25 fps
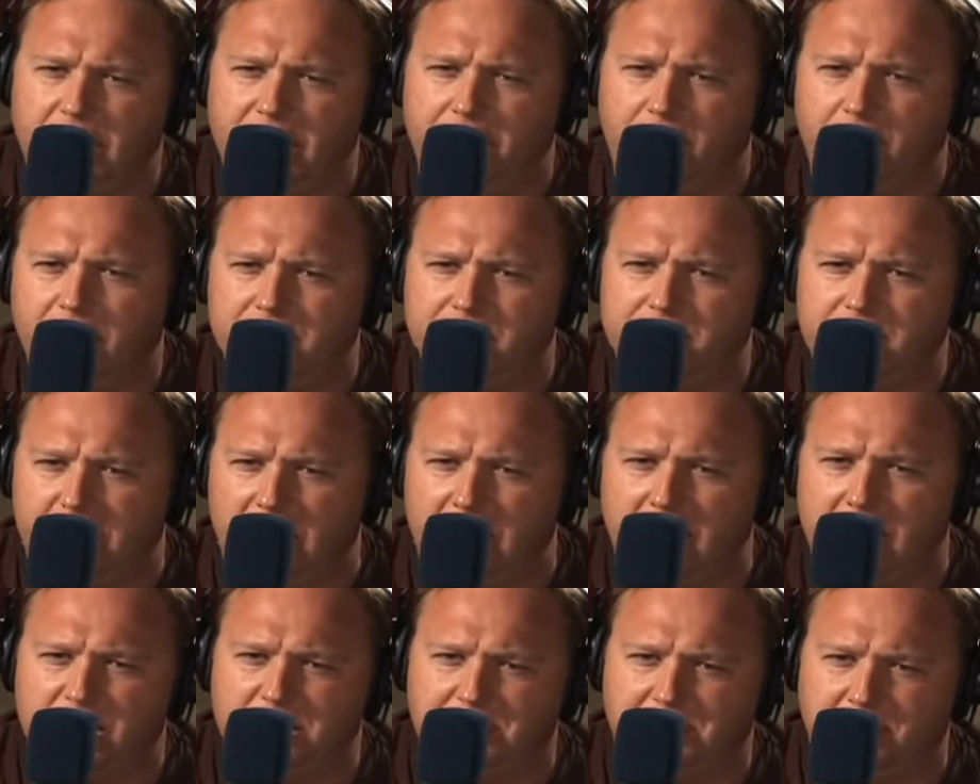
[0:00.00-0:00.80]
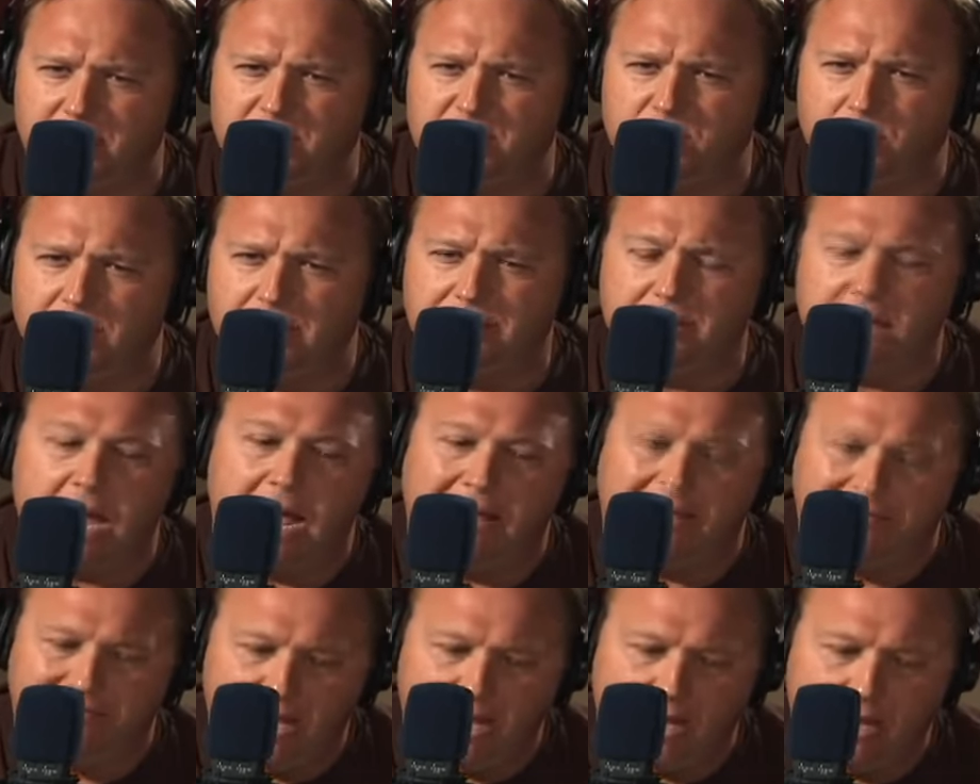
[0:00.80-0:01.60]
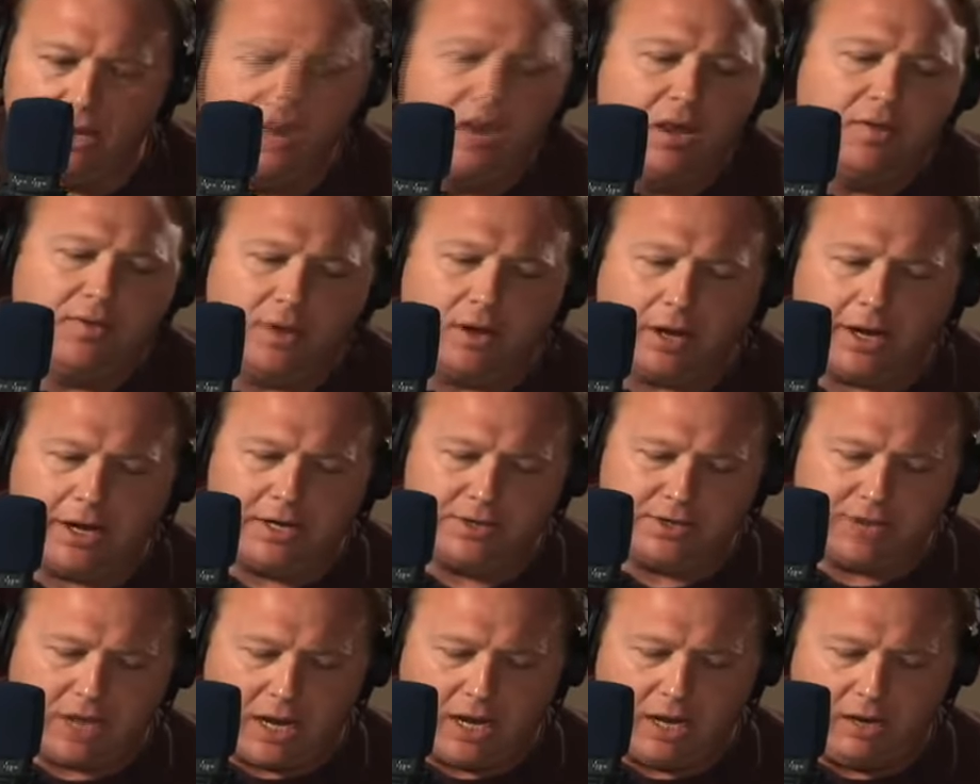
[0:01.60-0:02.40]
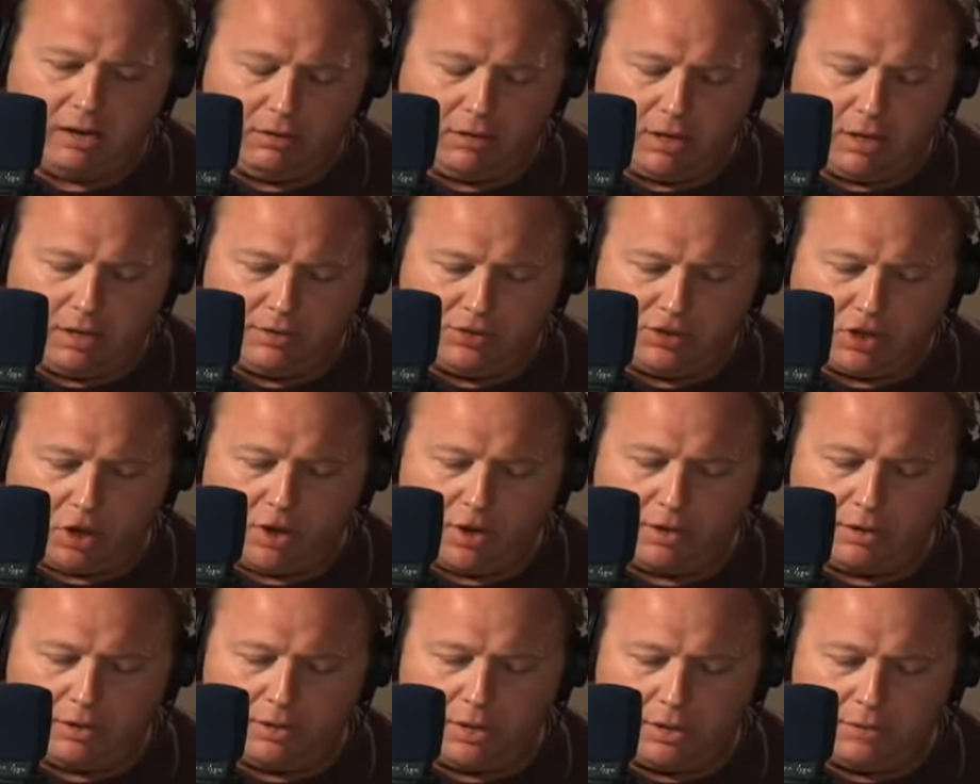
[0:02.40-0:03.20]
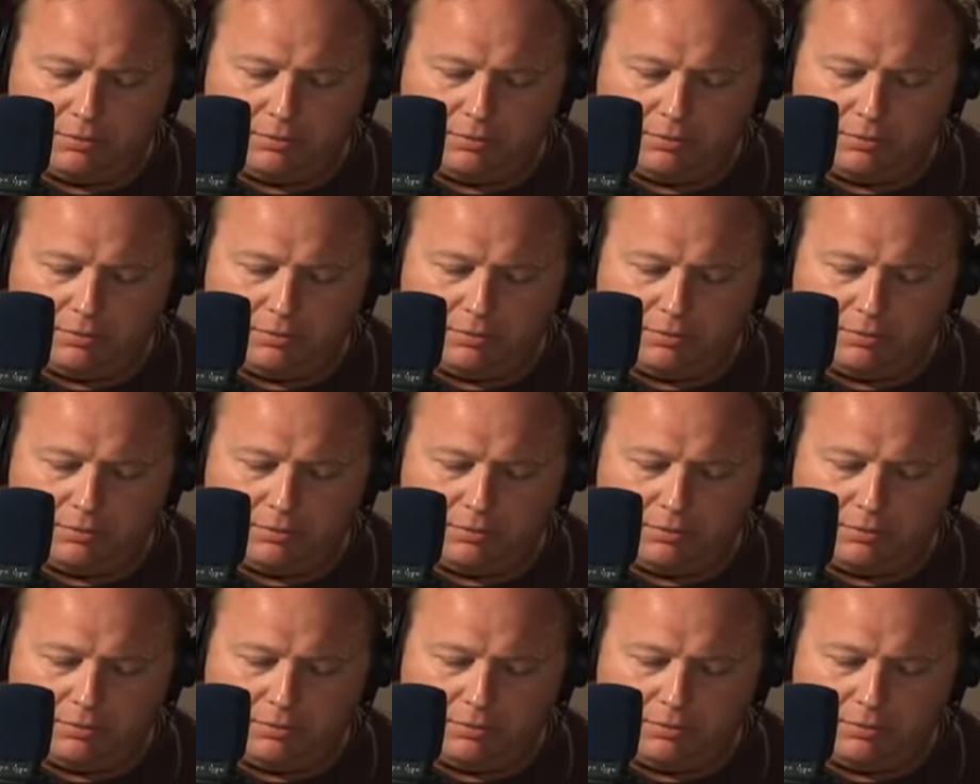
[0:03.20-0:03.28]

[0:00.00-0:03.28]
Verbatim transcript: the other inside experts we've got that there is a, a starting,